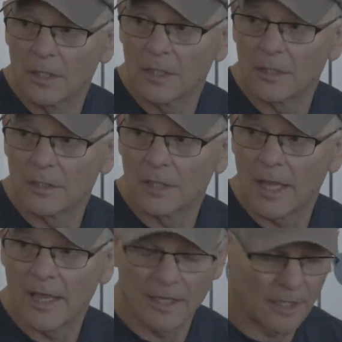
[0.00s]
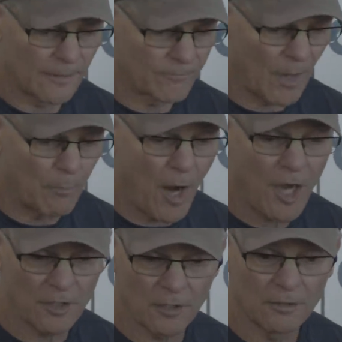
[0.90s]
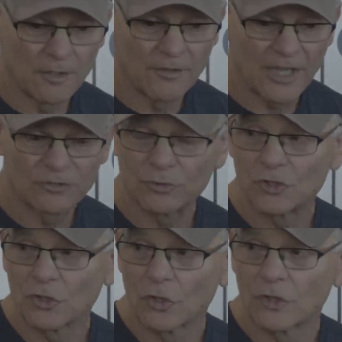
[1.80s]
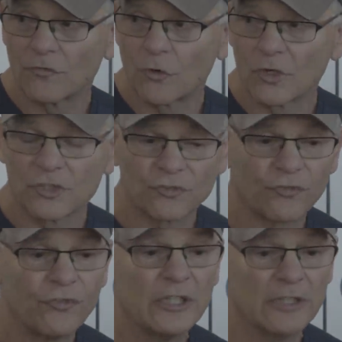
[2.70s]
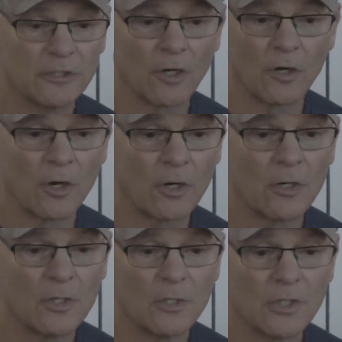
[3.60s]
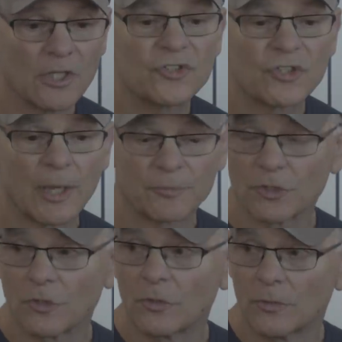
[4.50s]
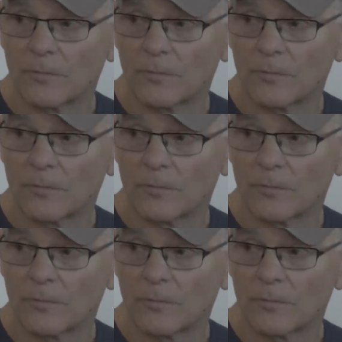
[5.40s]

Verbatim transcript: in a, uh, a bottle, that's what you're looking for. His feet are exceptional.